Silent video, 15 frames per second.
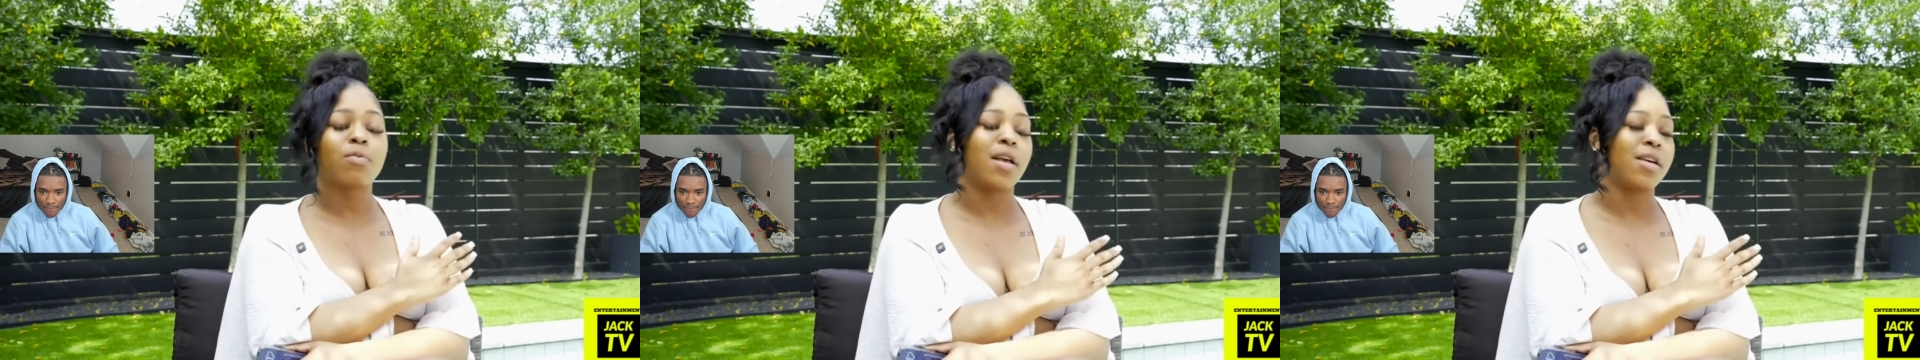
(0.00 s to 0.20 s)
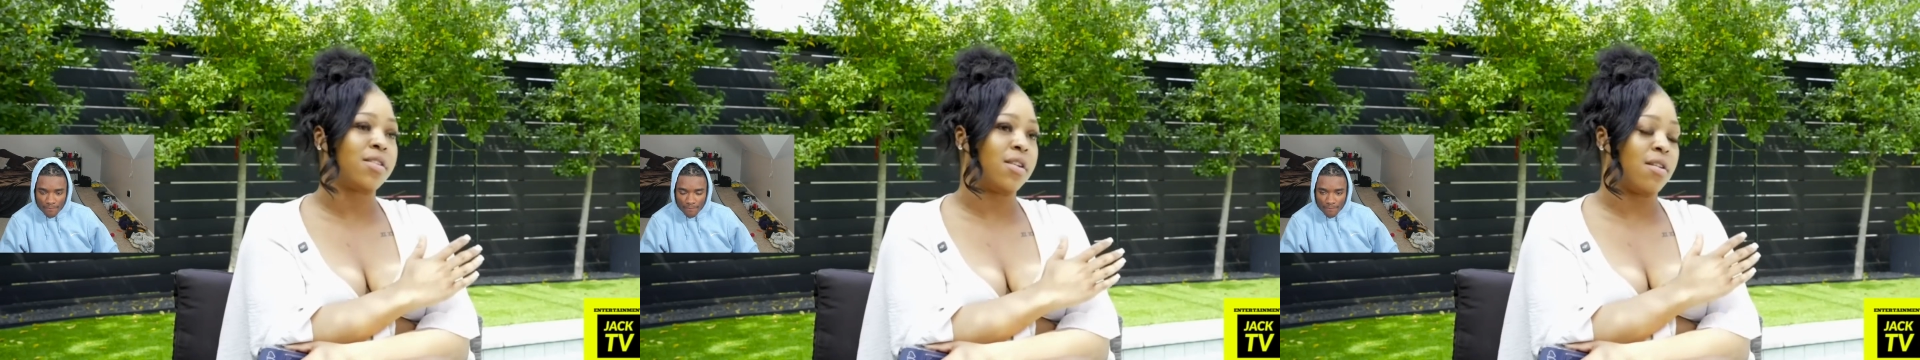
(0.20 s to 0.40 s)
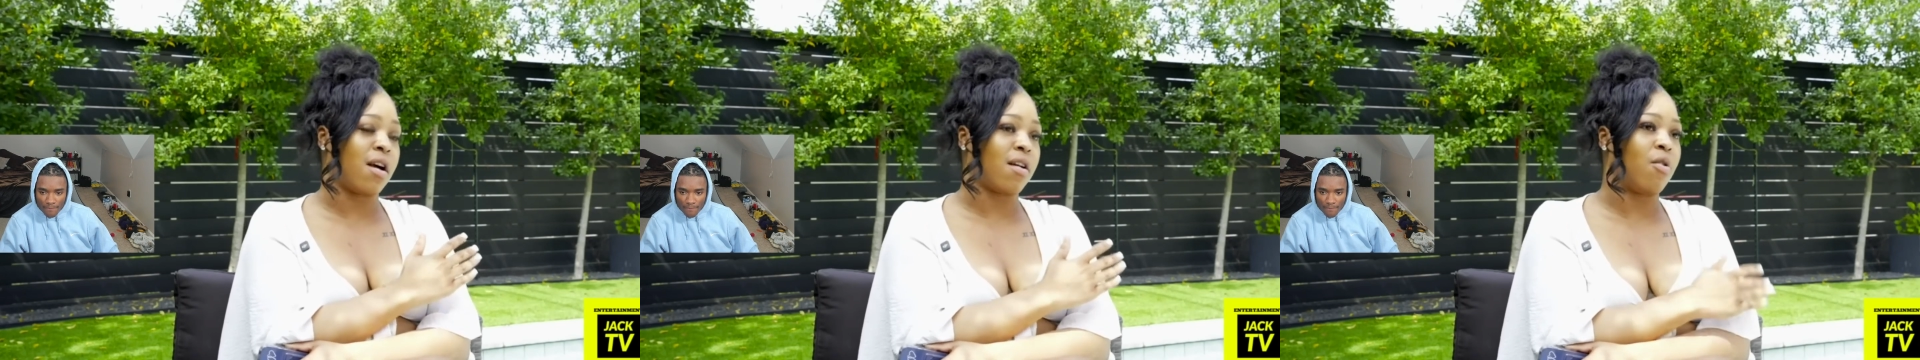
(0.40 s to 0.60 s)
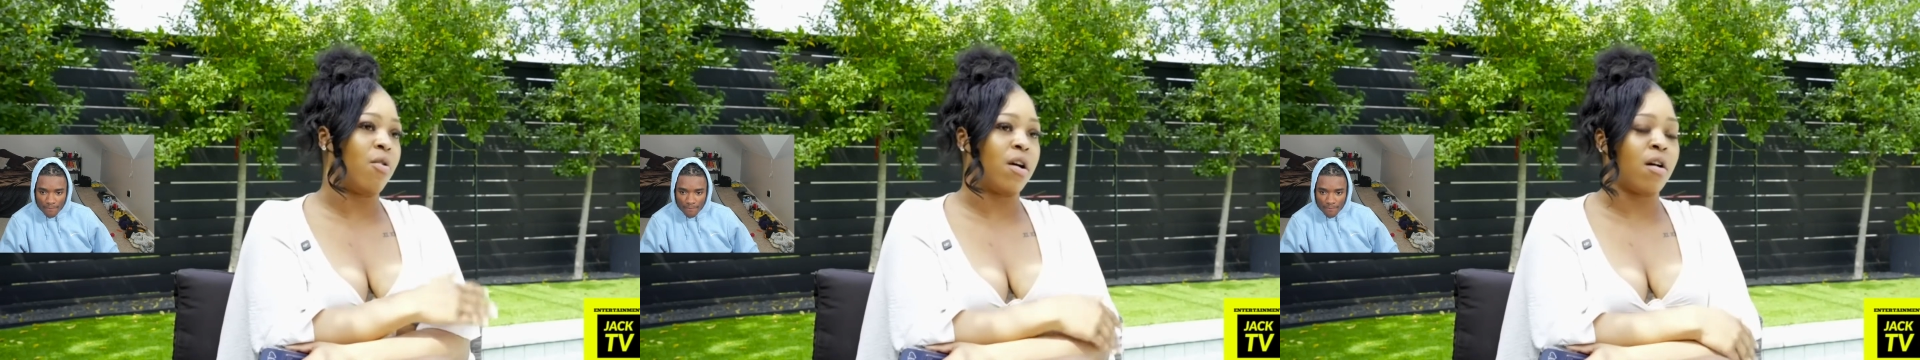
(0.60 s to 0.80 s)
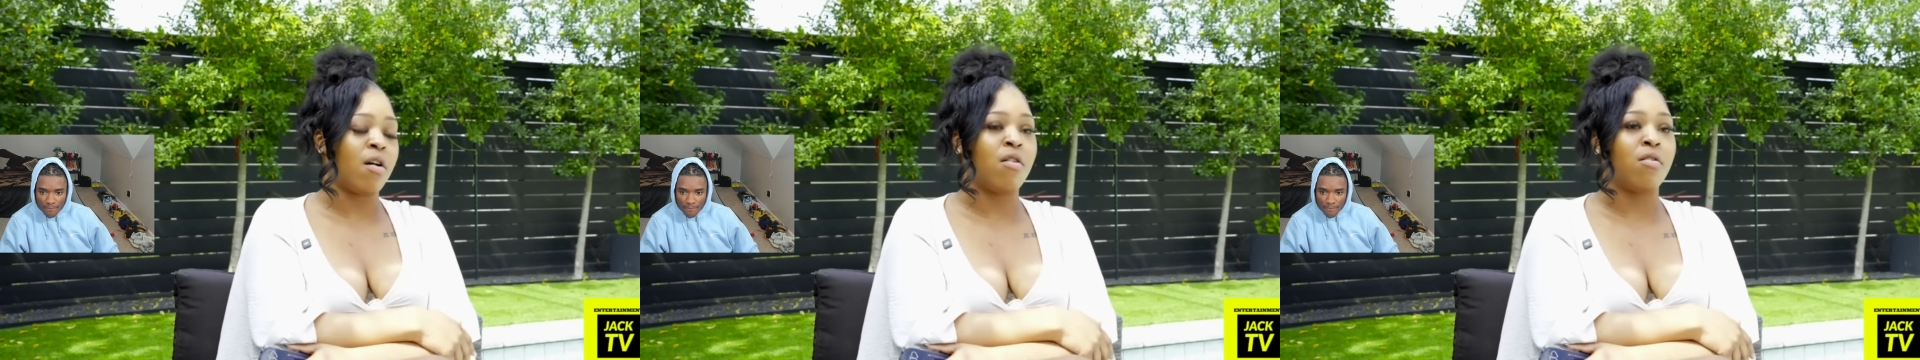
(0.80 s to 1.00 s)
I hope that's
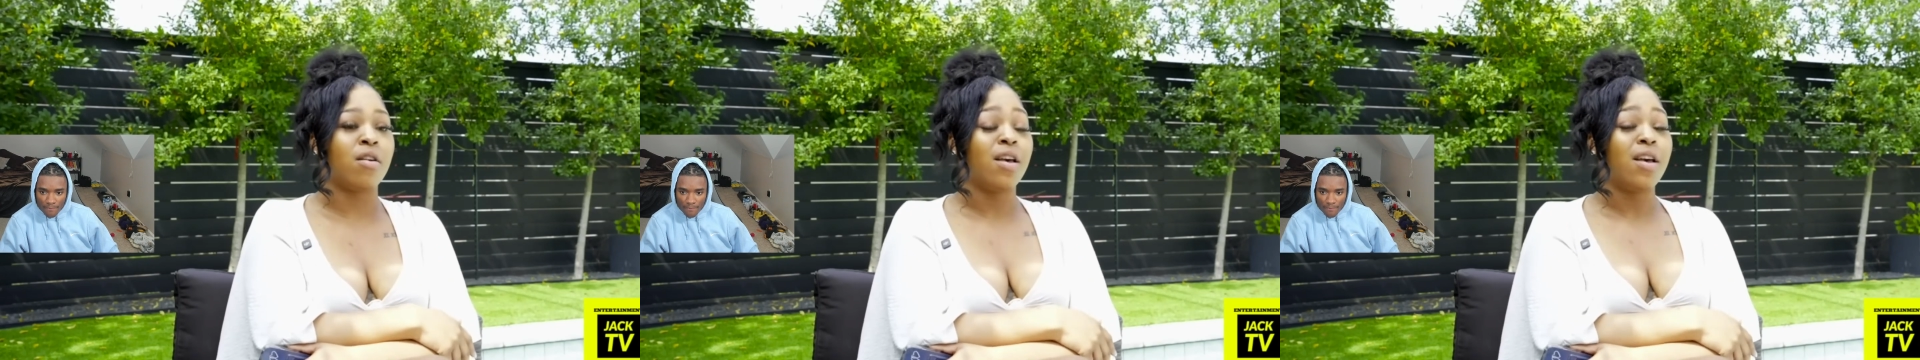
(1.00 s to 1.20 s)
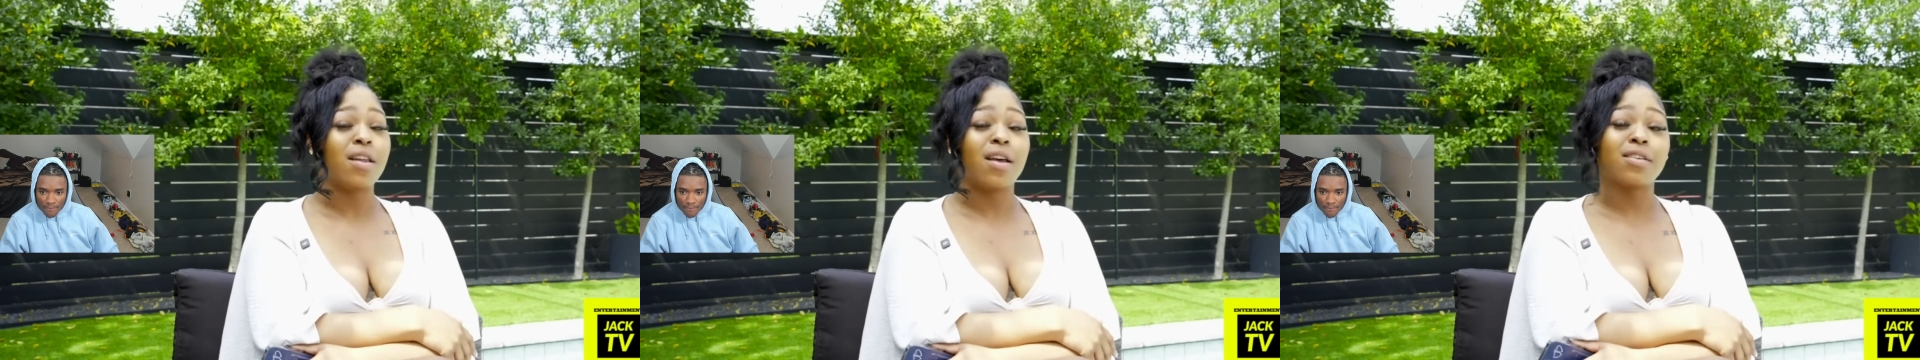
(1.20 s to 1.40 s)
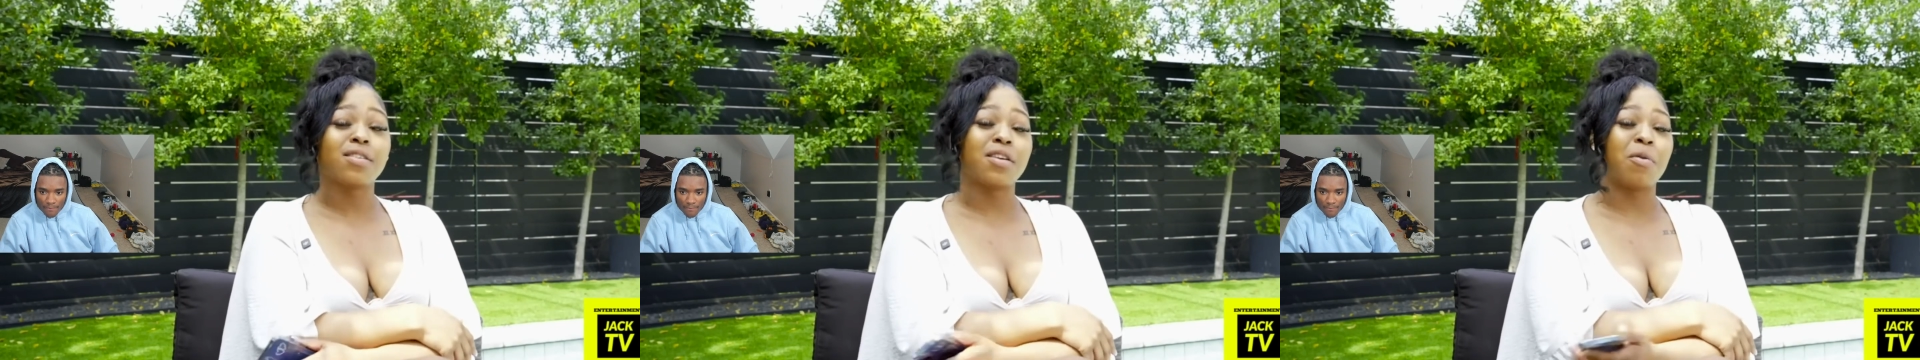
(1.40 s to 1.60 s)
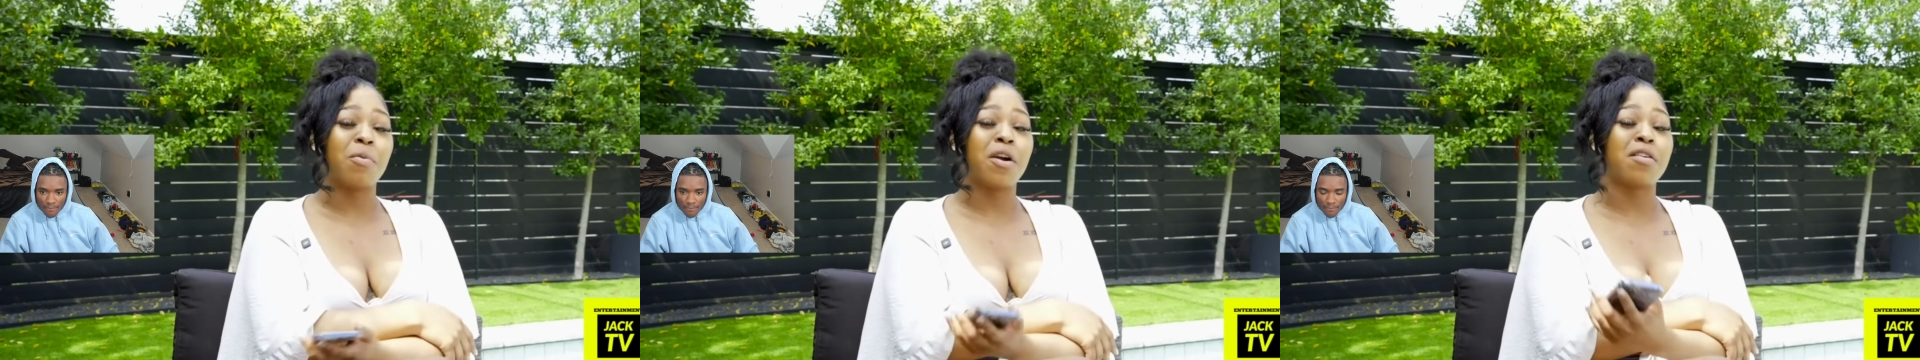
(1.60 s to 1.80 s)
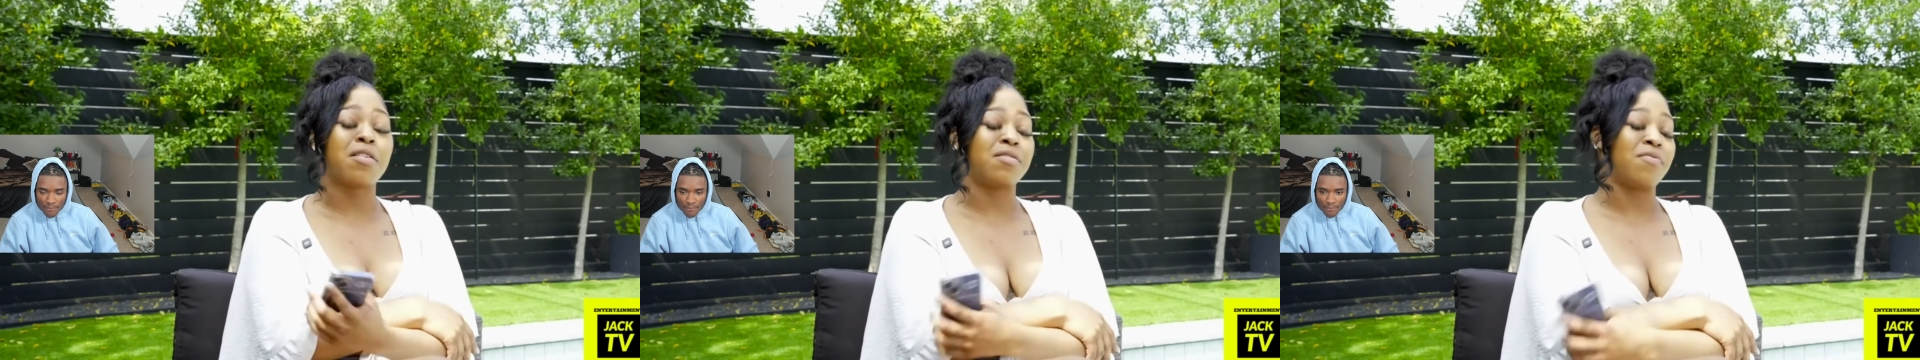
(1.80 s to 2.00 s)
not going on.
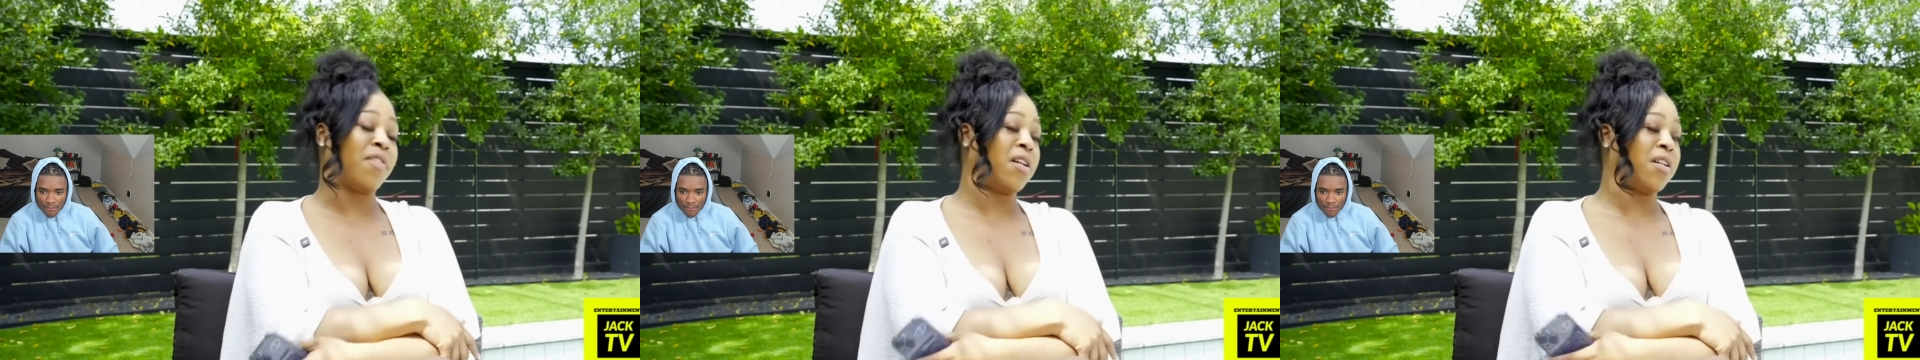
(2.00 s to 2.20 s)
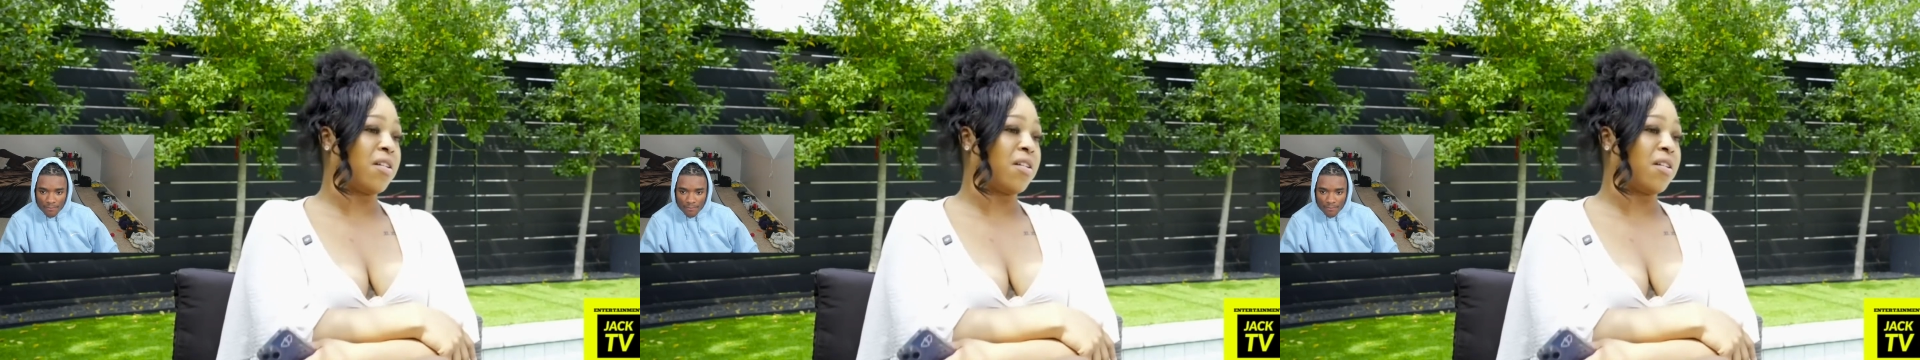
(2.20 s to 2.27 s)
That's weird